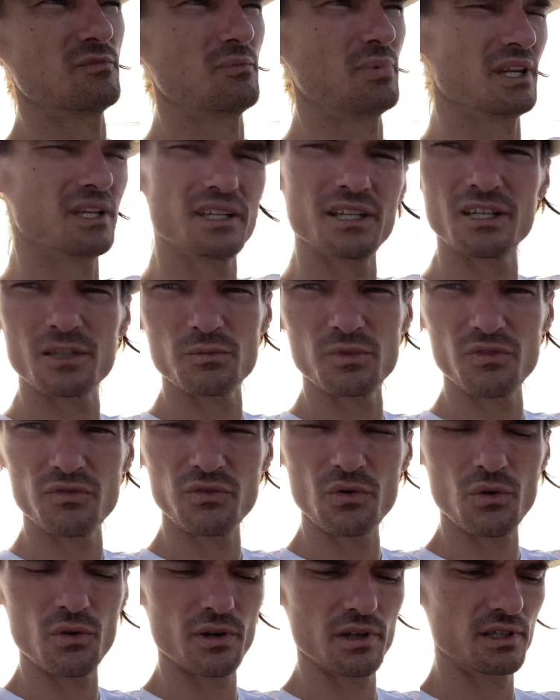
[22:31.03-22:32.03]
been here
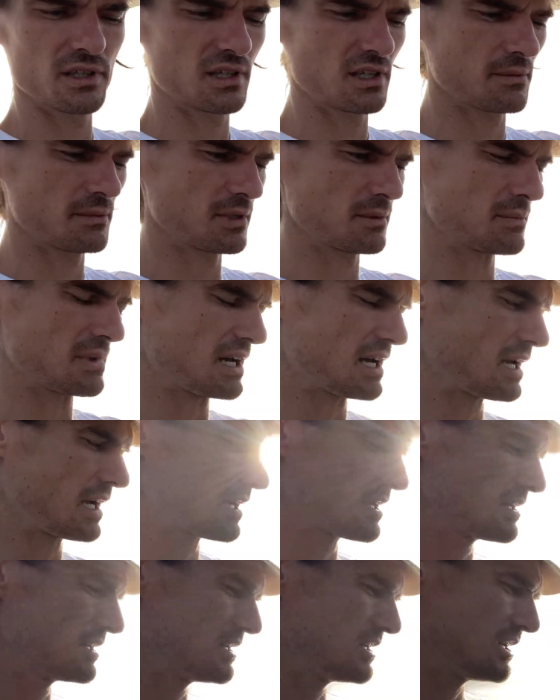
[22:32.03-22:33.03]
before and coming back.
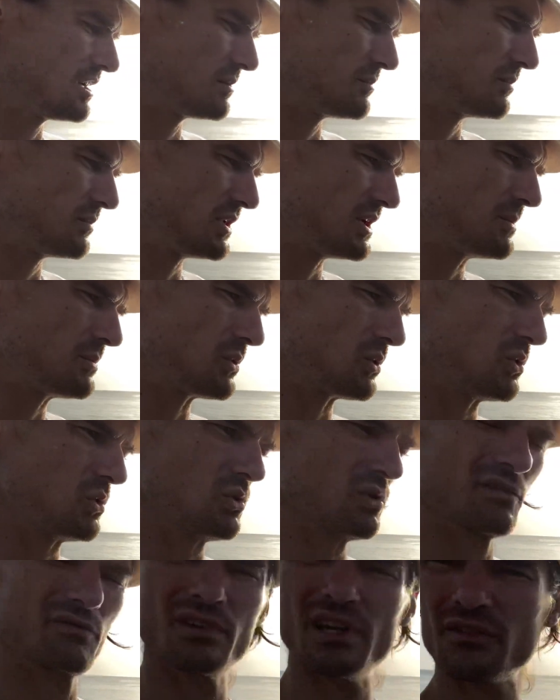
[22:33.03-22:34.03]
People who
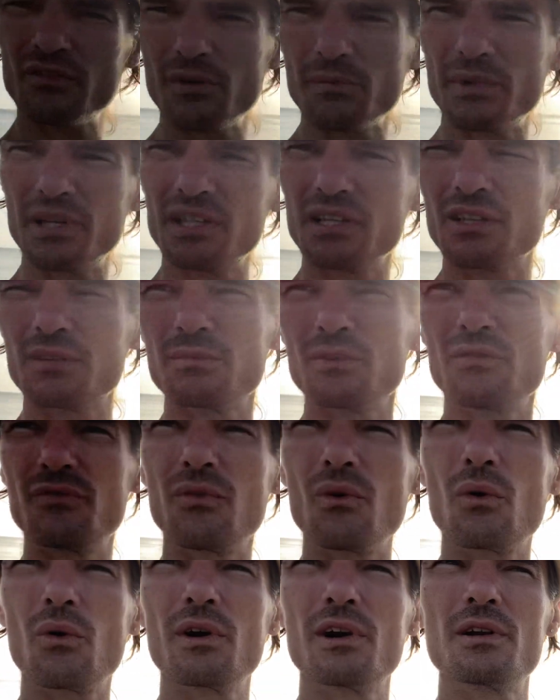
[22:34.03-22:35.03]
have never been here
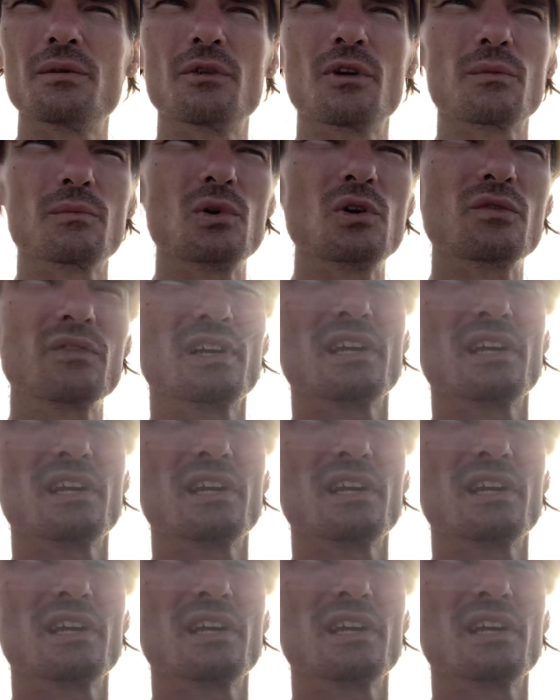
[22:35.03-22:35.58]
before and are moving